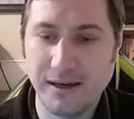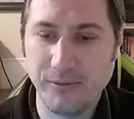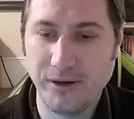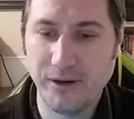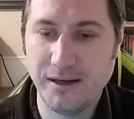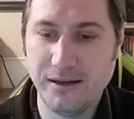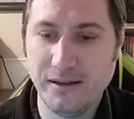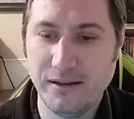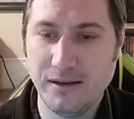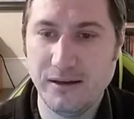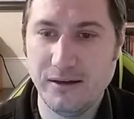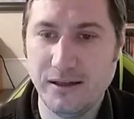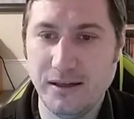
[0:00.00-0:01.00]
right in
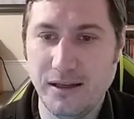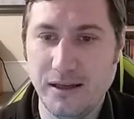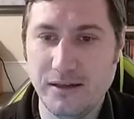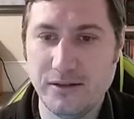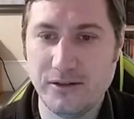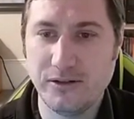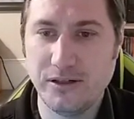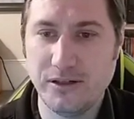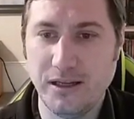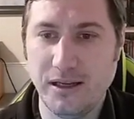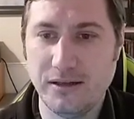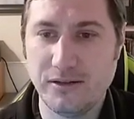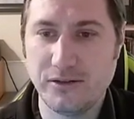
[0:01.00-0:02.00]
there, hit enter, hit
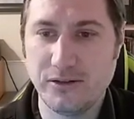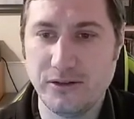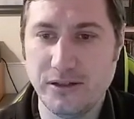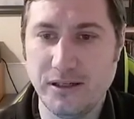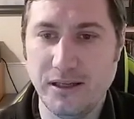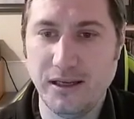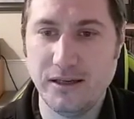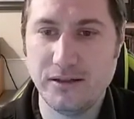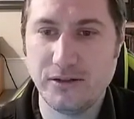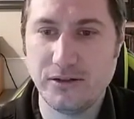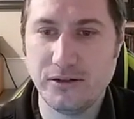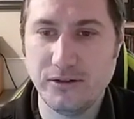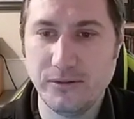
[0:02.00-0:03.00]
enter, hit
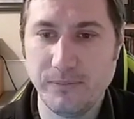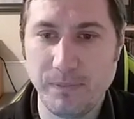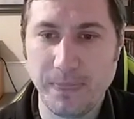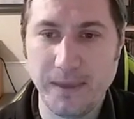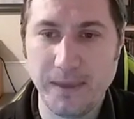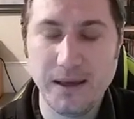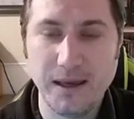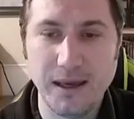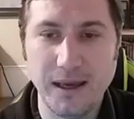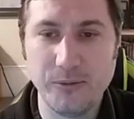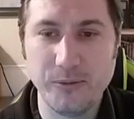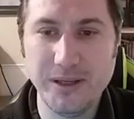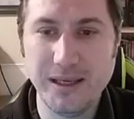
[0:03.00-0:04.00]
enter,
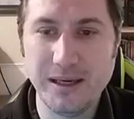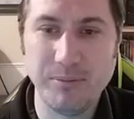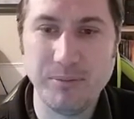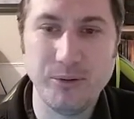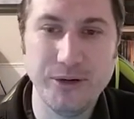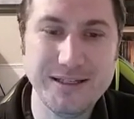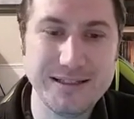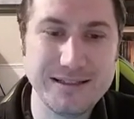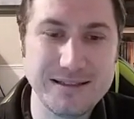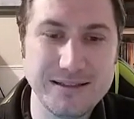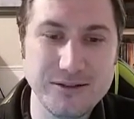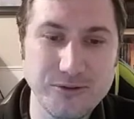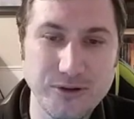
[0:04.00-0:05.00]
and we get
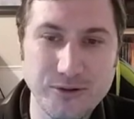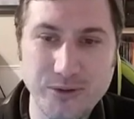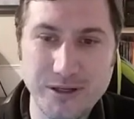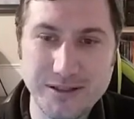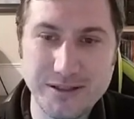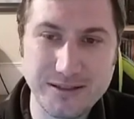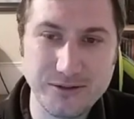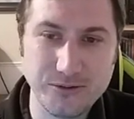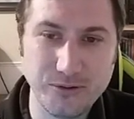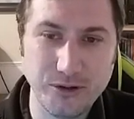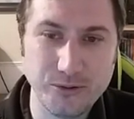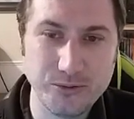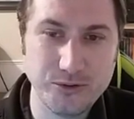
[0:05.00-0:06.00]

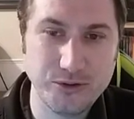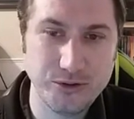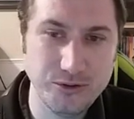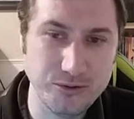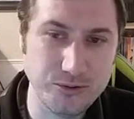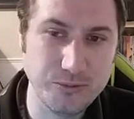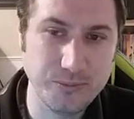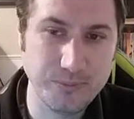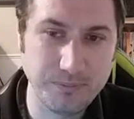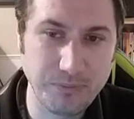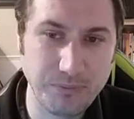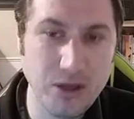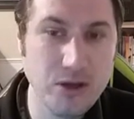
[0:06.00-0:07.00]
0.002.
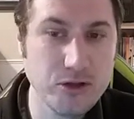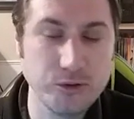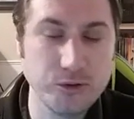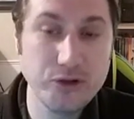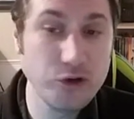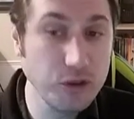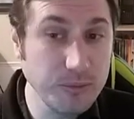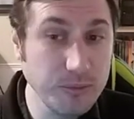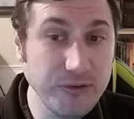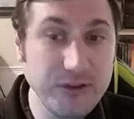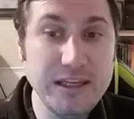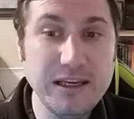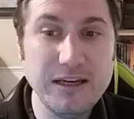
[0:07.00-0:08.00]
So our normal
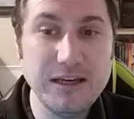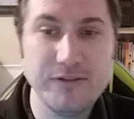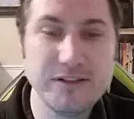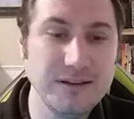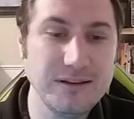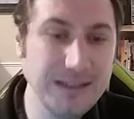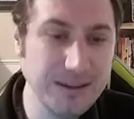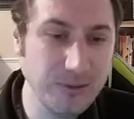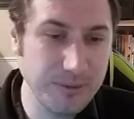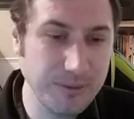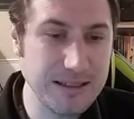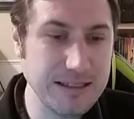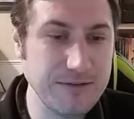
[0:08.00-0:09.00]
CDF is a little
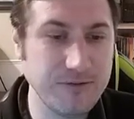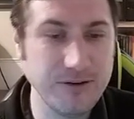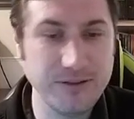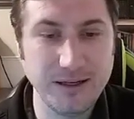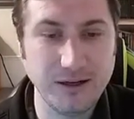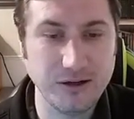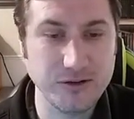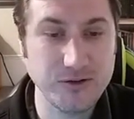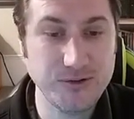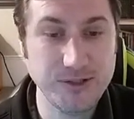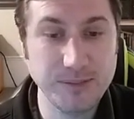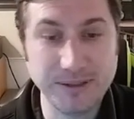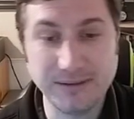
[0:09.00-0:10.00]
bit different than our
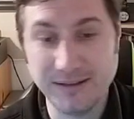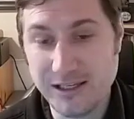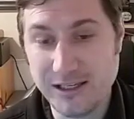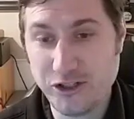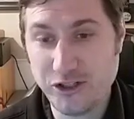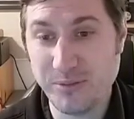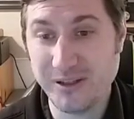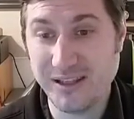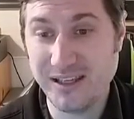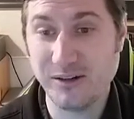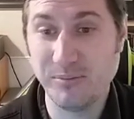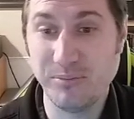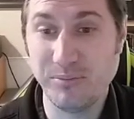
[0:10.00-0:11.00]
simulation, but they
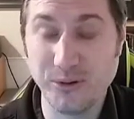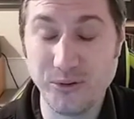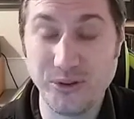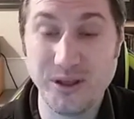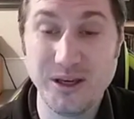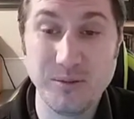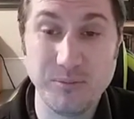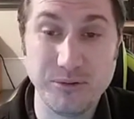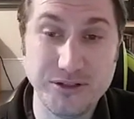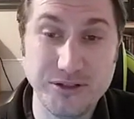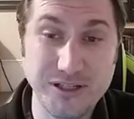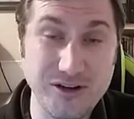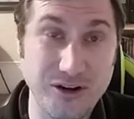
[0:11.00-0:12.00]
are both
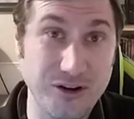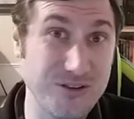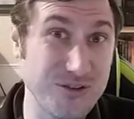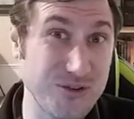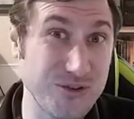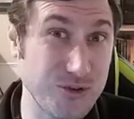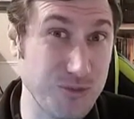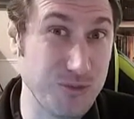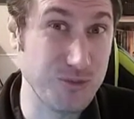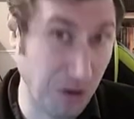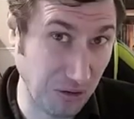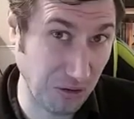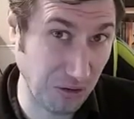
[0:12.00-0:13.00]
pretty darn
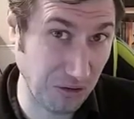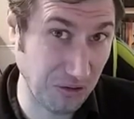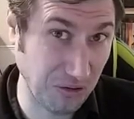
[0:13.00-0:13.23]
small.